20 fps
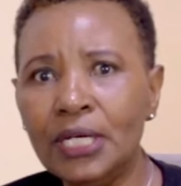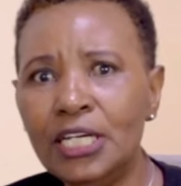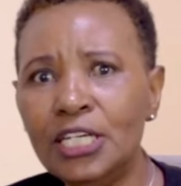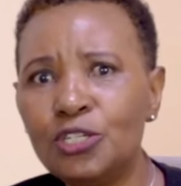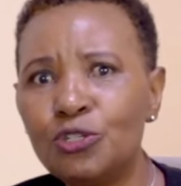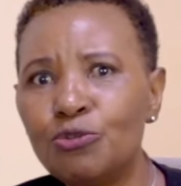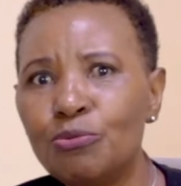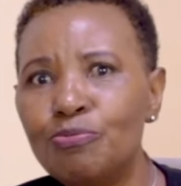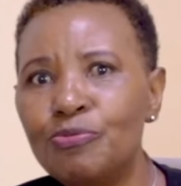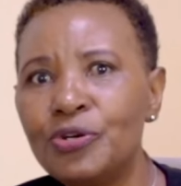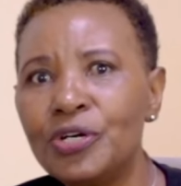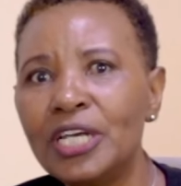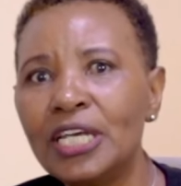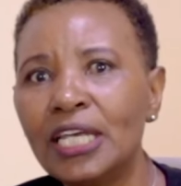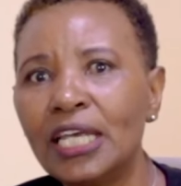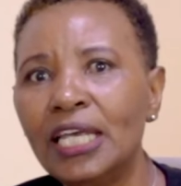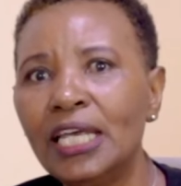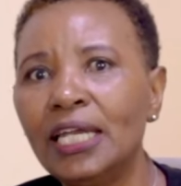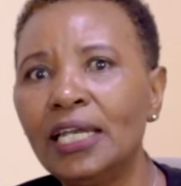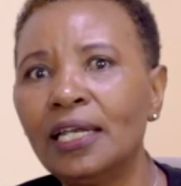is to
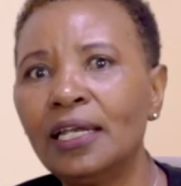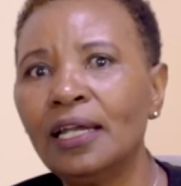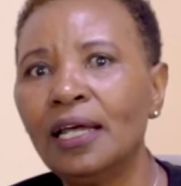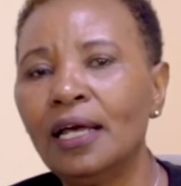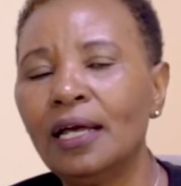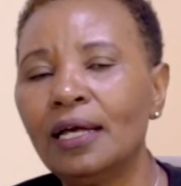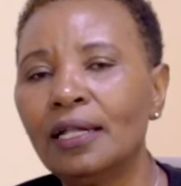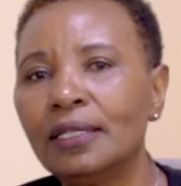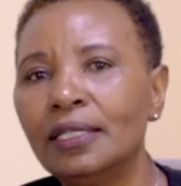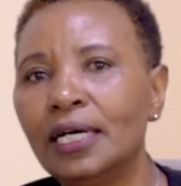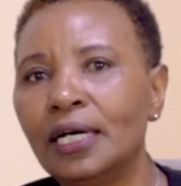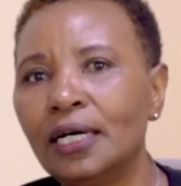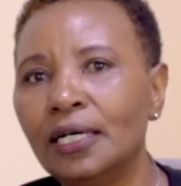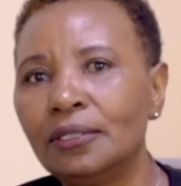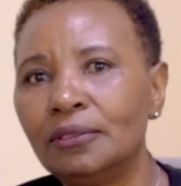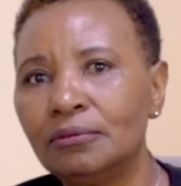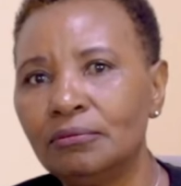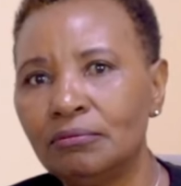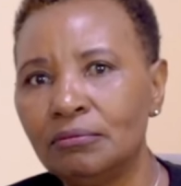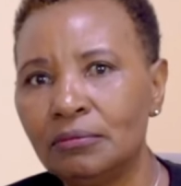bring in
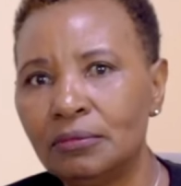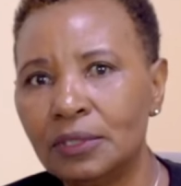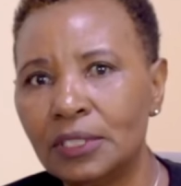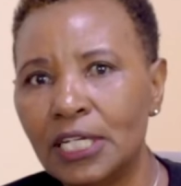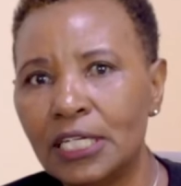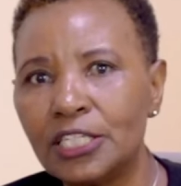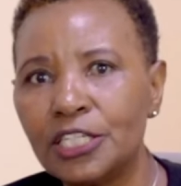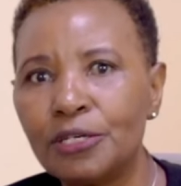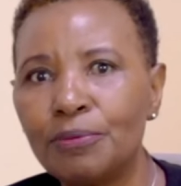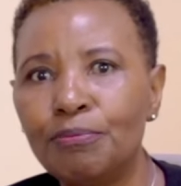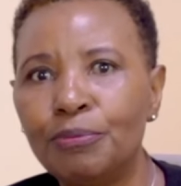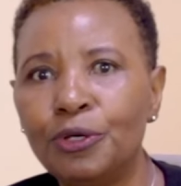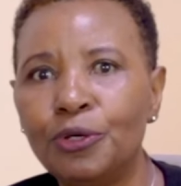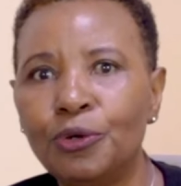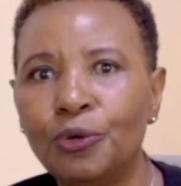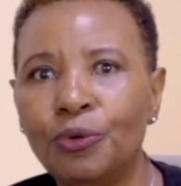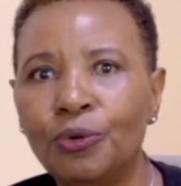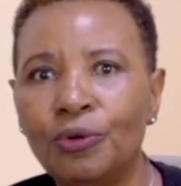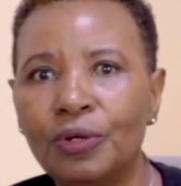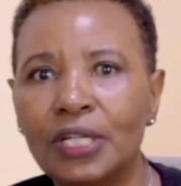the
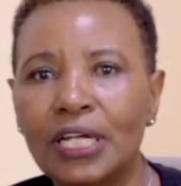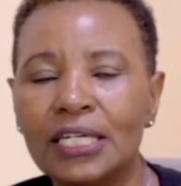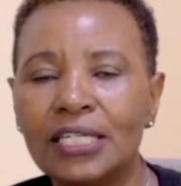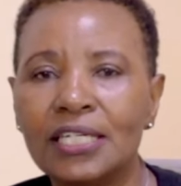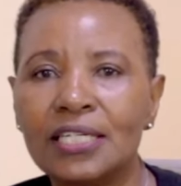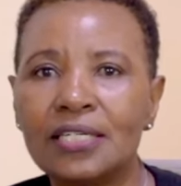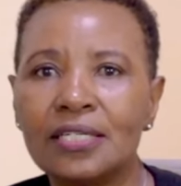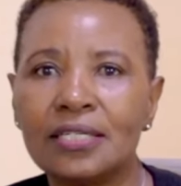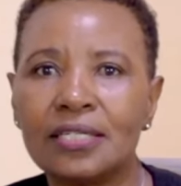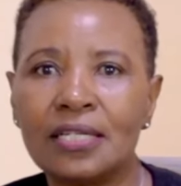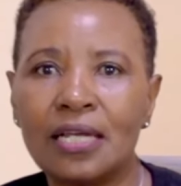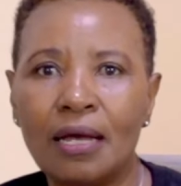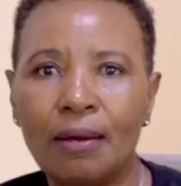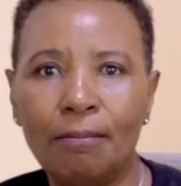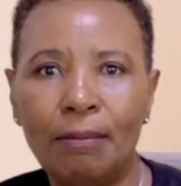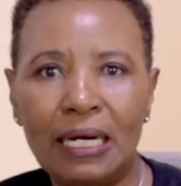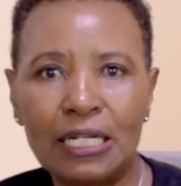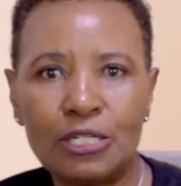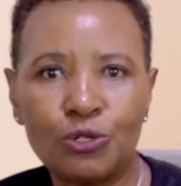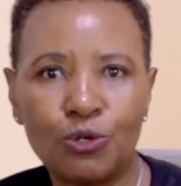CBO, that is
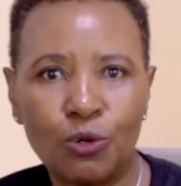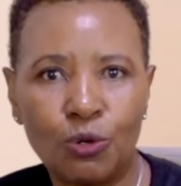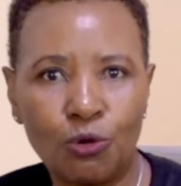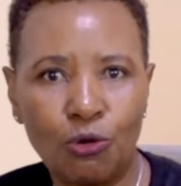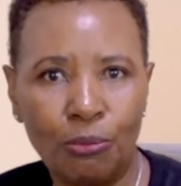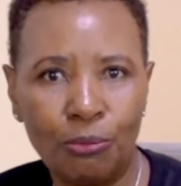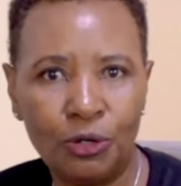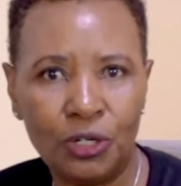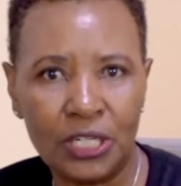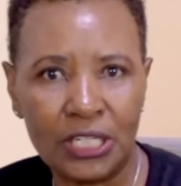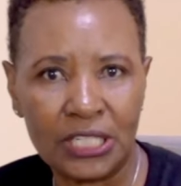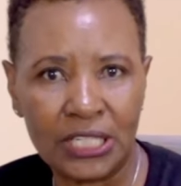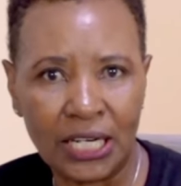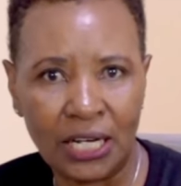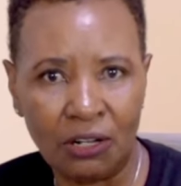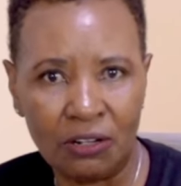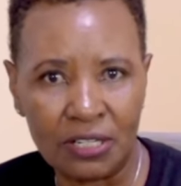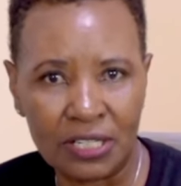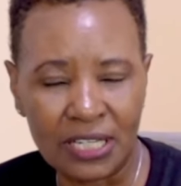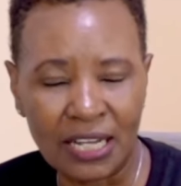Bansol Community
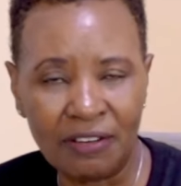Health